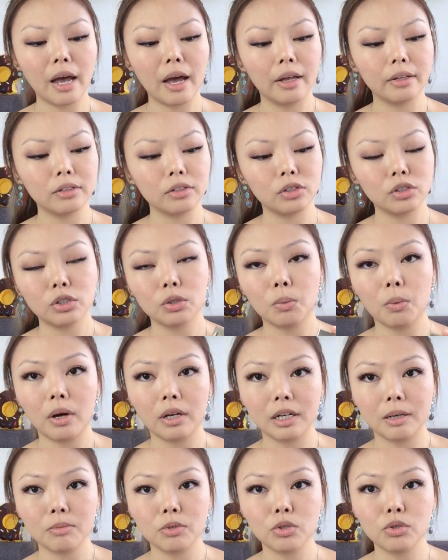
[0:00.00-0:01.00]
and this is the
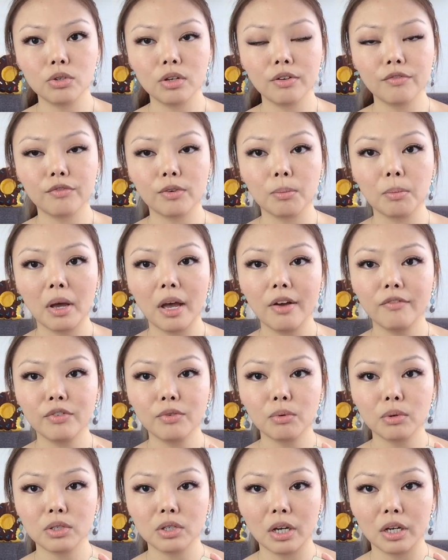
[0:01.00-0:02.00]
one I'm using from Heavy
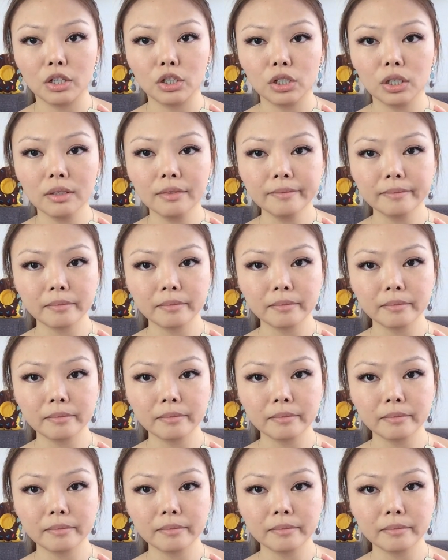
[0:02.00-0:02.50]
Rotation.